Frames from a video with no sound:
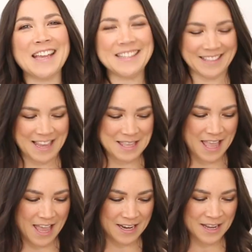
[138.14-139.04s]
taste like
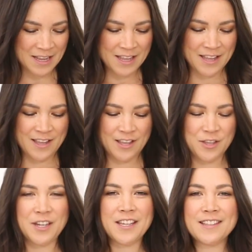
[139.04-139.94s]
that.
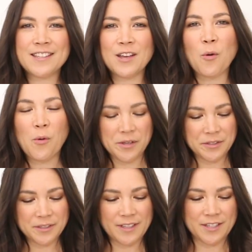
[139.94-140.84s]
You need to
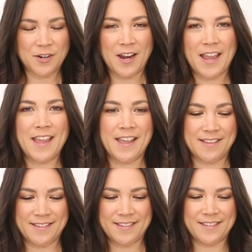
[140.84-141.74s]
oil your
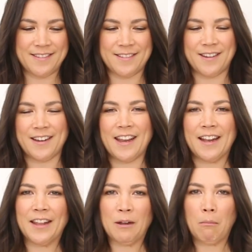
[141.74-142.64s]
hands. Gonna
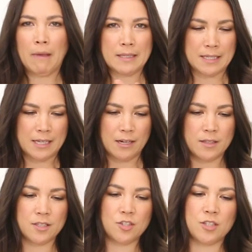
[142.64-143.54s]
get a little messy
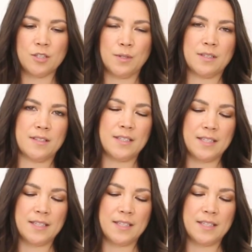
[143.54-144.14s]
here. This is just so it doesn't